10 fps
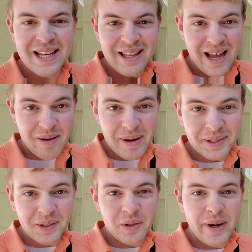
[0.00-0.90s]
And
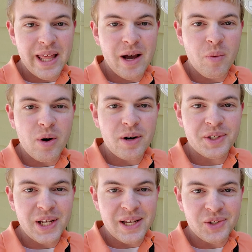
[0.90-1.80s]
basically the way that
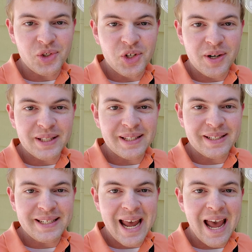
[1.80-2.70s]
works is during the
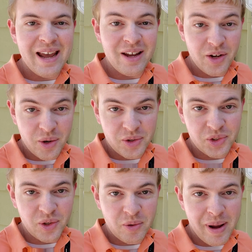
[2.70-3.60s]
day, your
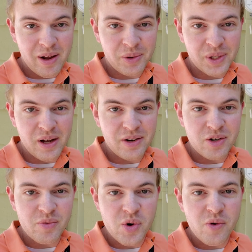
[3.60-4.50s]
solar panels on your
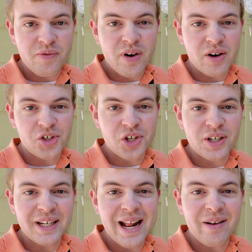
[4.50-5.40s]
roof are
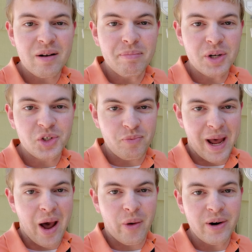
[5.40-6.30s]
churning out a bunch of
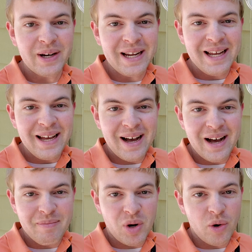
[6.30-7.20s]
power.
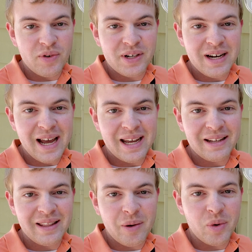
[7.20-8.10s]
But
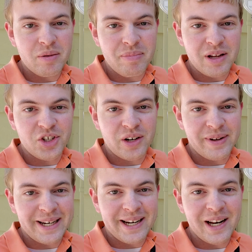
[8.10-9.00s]
overnight, they wouldn't be
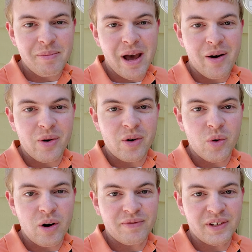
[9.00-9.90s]
generating any power,
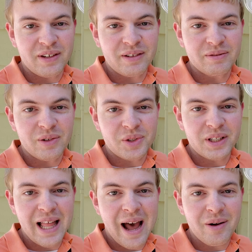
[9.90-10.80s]
or if there's
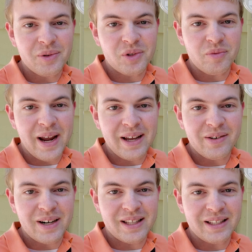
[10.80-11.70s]
clouds or rain or
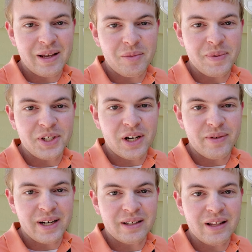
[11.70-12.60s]
anything, they would be
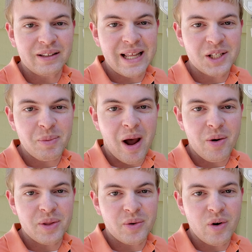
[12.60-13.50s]
generating a lot less
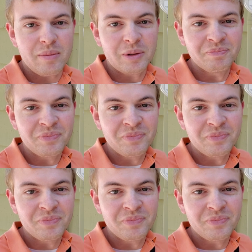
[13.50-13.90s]
power than normal.